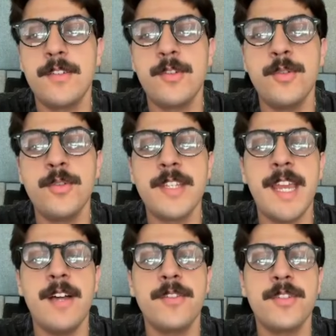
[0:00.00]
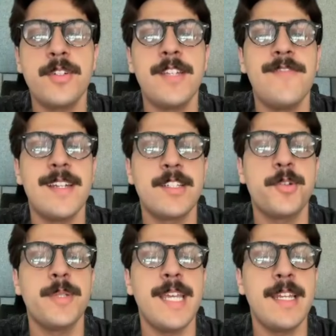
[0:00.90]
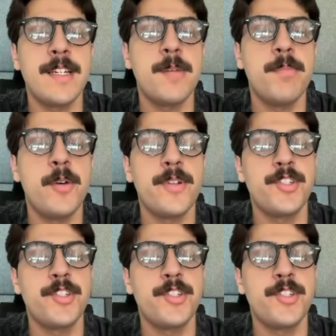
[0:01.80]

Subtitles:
Google Calendar event created component